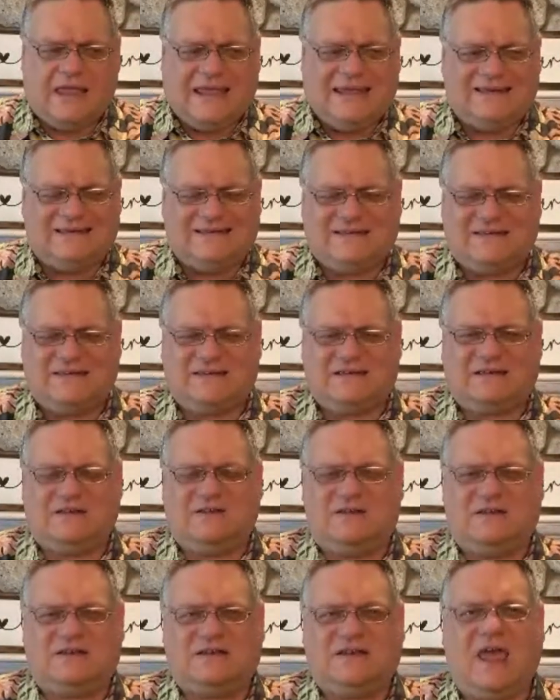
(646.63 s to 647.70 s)

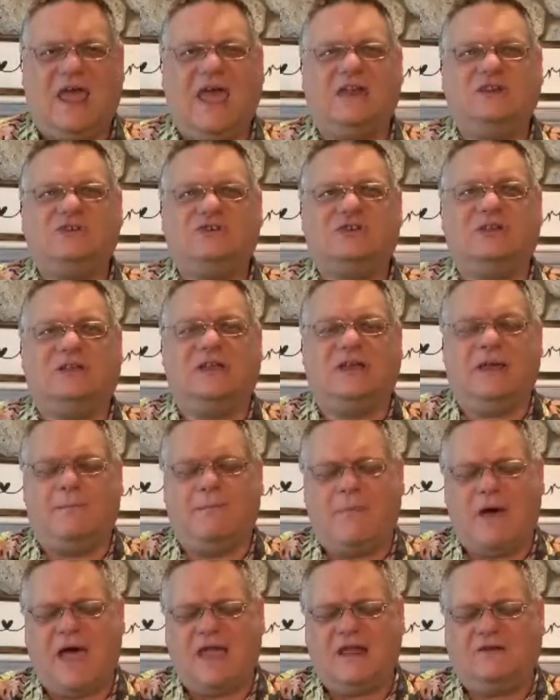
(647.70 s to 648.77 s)
intentionally,
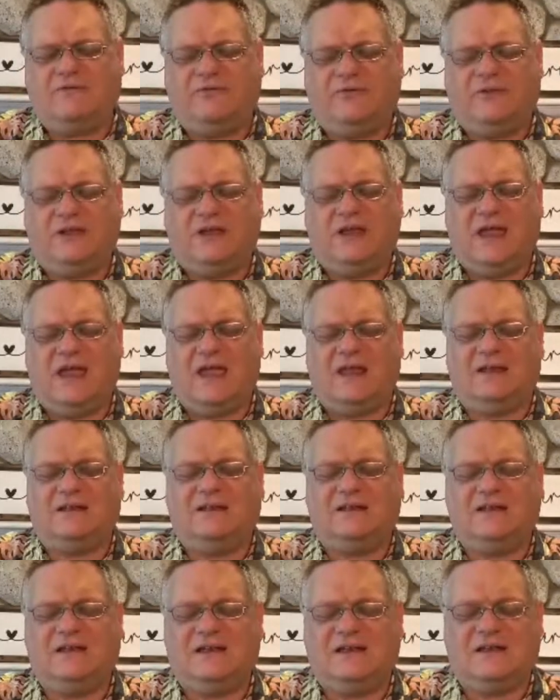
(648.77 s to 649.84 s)
mindfully,
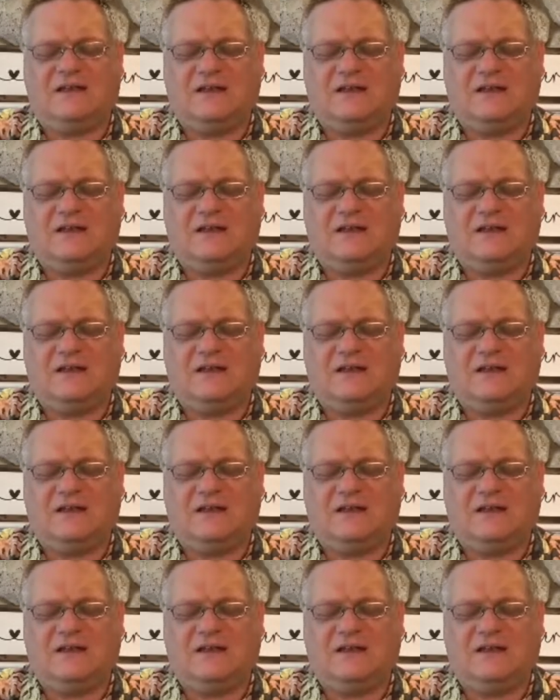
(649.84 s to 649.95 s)
and